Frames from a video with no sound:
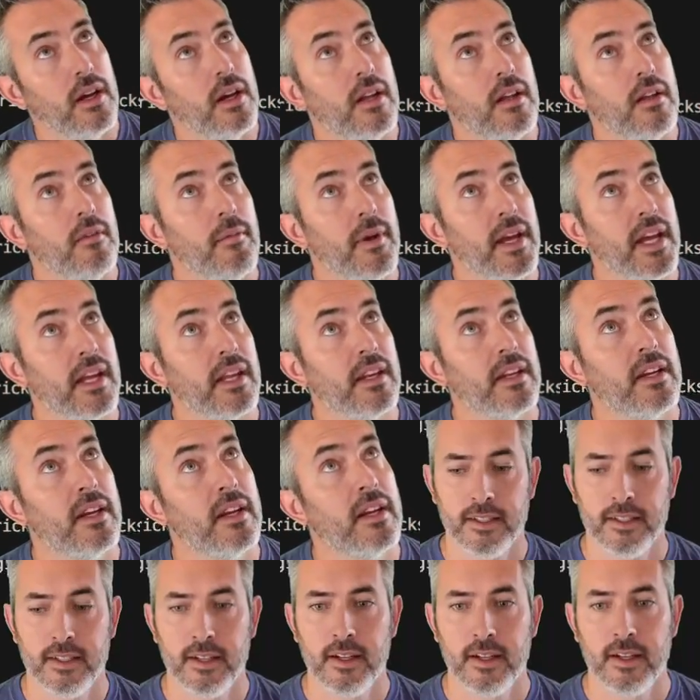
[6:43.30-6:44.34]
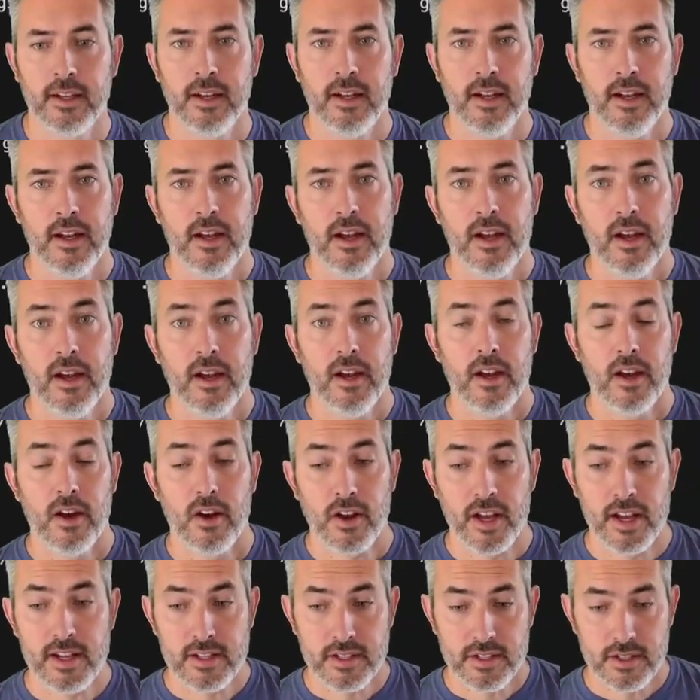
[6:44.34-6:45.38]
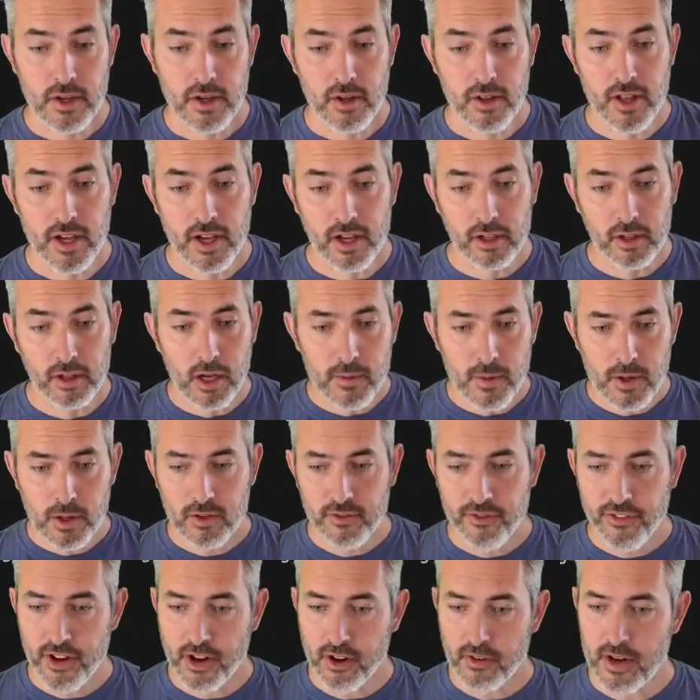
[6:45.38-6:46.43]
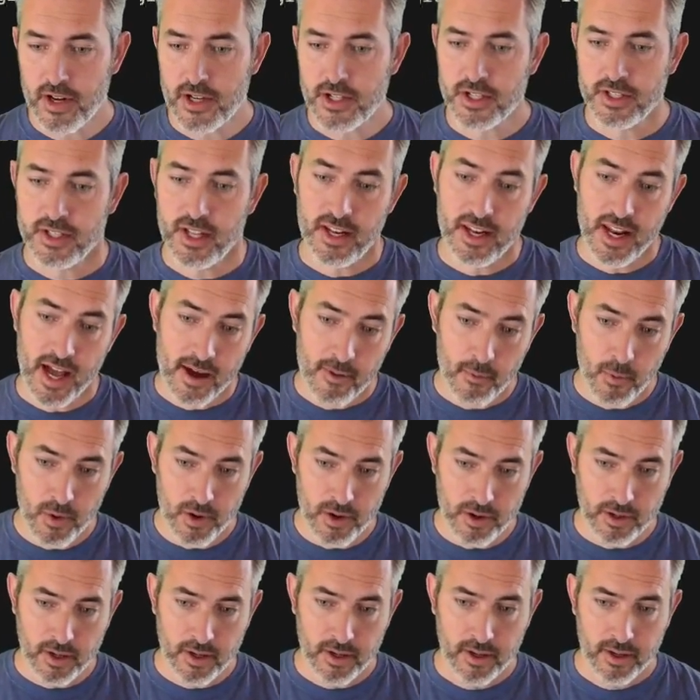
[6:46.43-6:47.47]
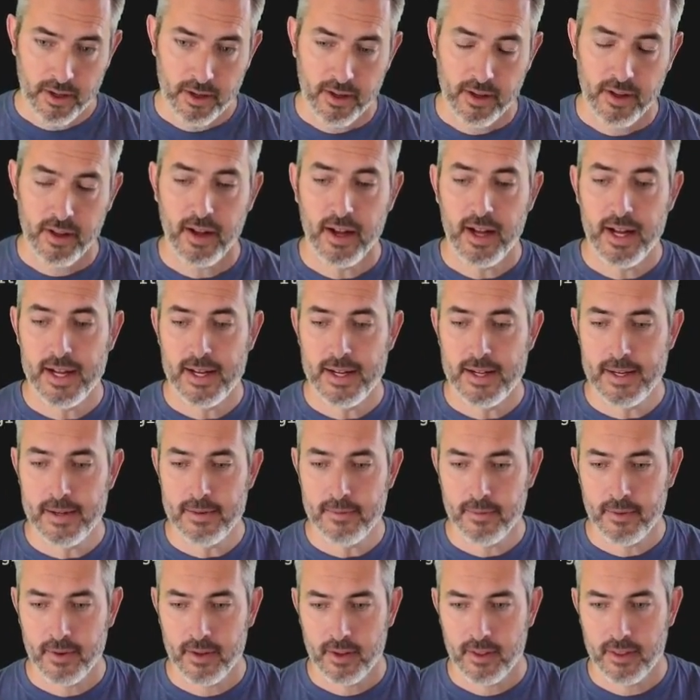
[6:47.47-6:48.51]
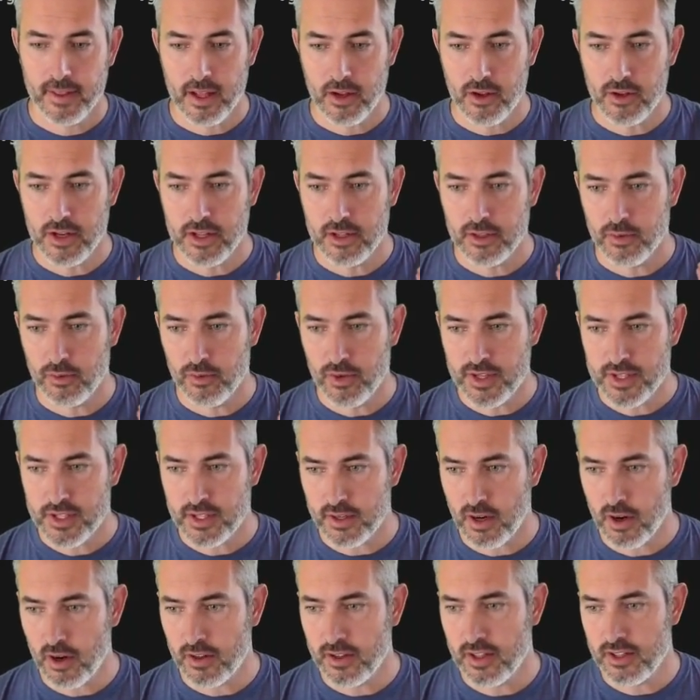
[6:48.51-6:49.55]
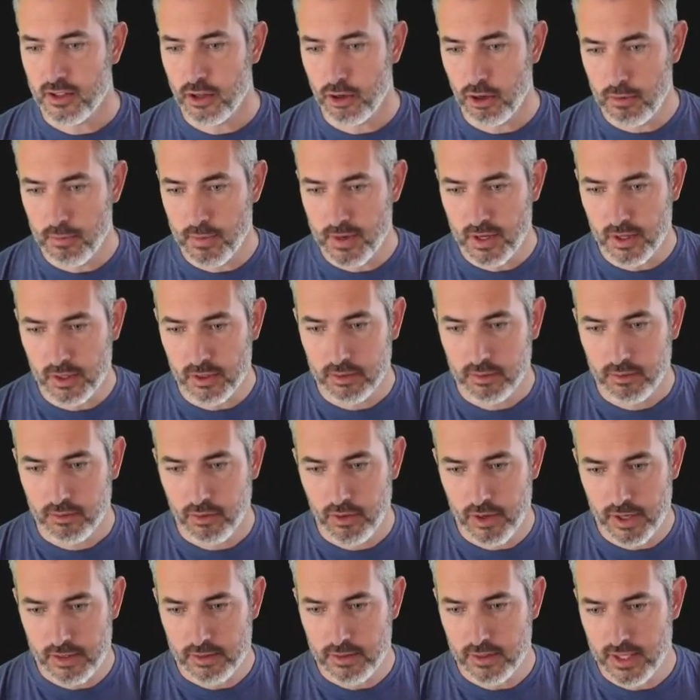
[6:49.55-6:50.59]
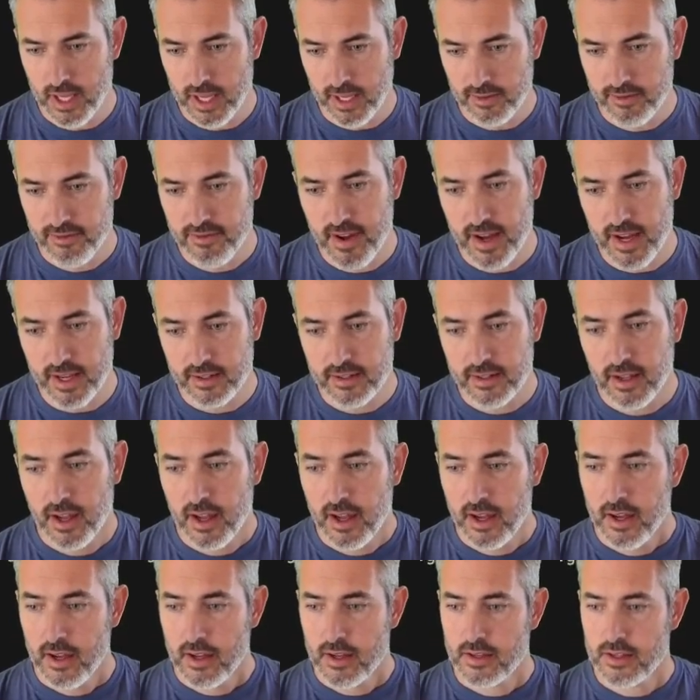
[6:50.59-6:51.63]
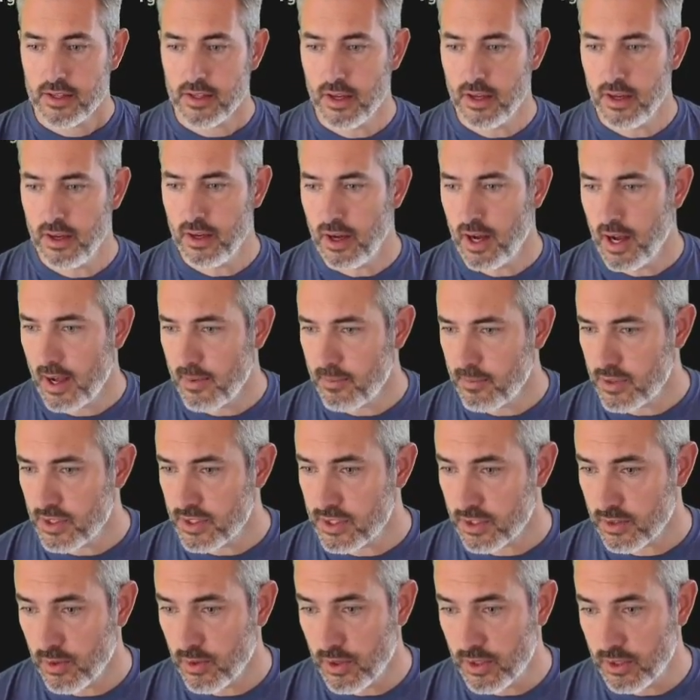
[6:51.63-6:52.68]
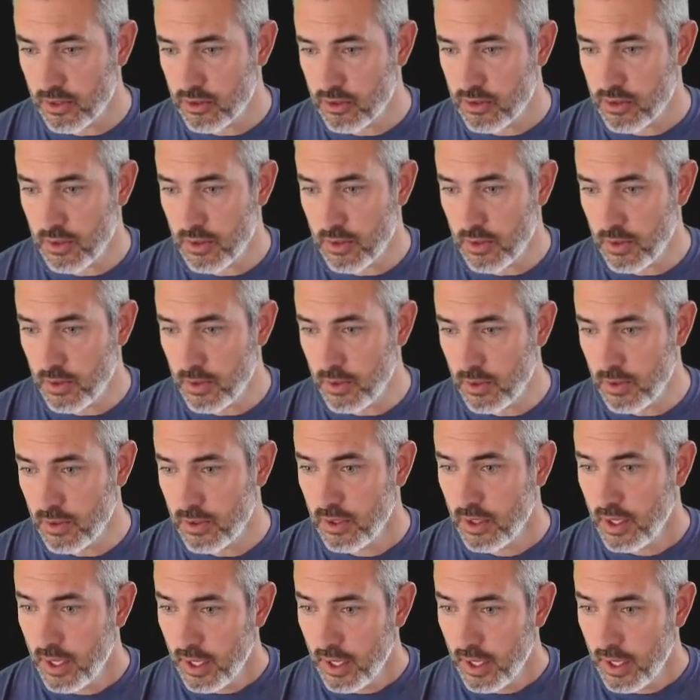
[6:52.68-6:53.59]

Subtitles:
main. Okay, so the global configuration did not work. I think you need to restart the terminal for it to take effect. So I'm just going to